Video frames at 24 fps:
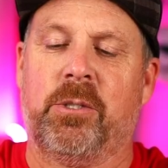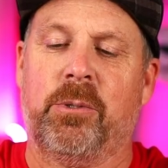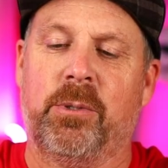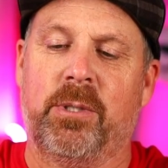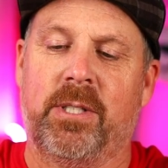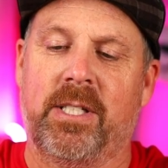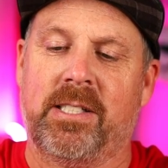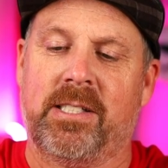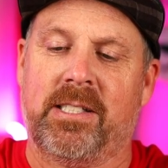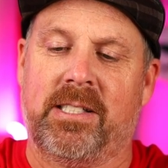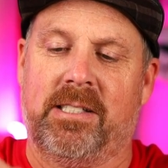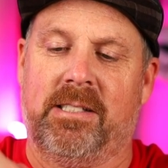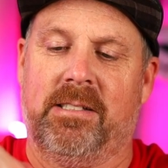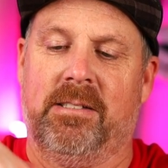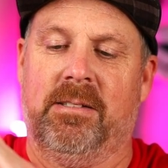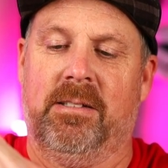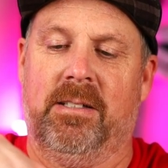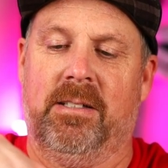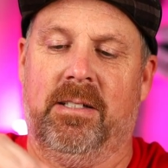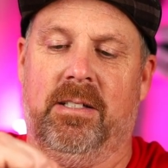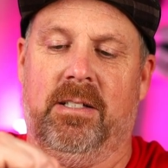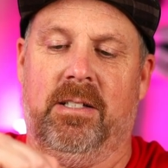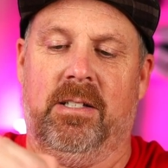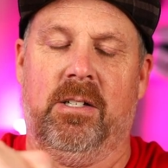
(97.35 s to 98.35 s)
through this
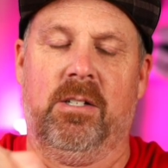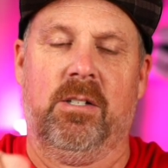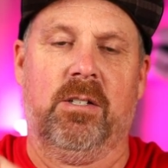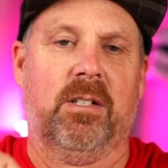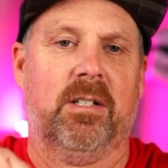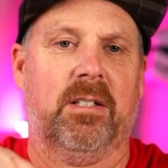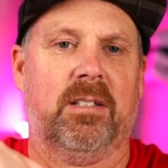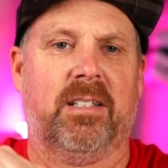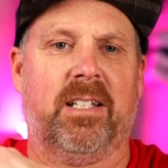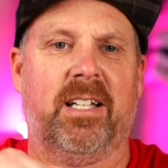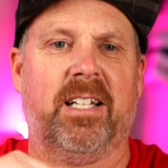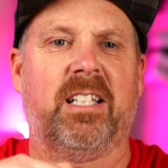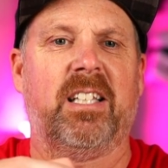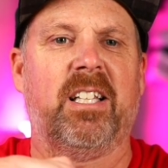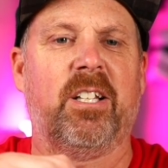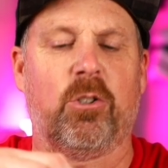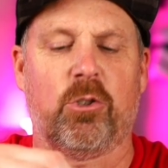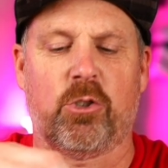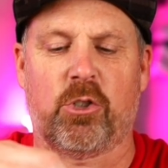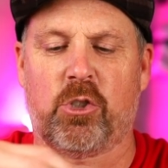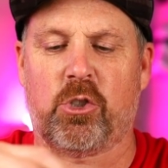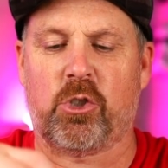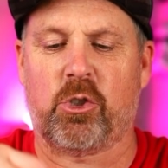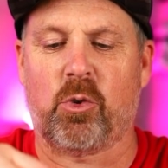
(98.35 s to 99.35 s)
like
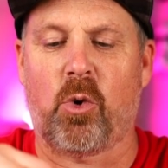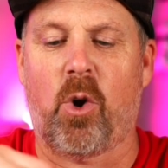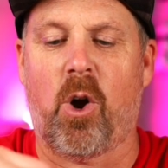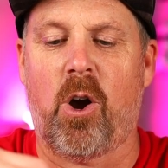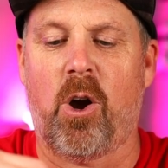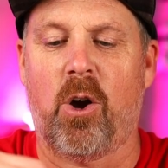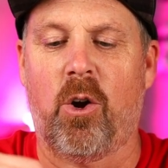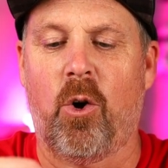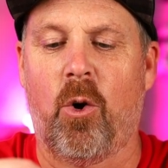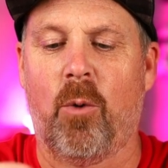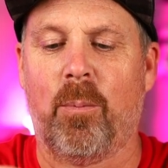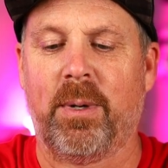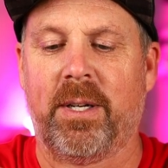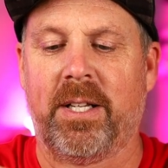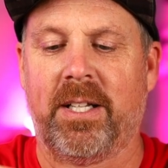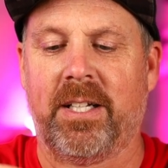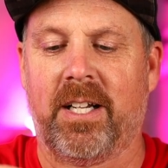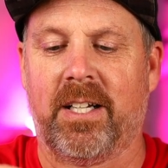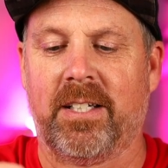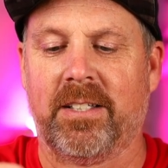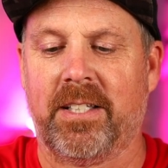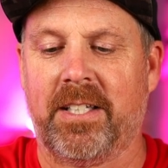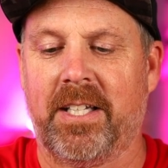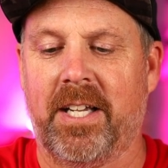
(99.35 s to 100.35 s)
little straw opening
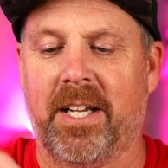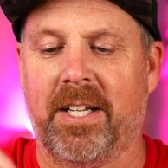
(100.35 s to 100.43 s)
on the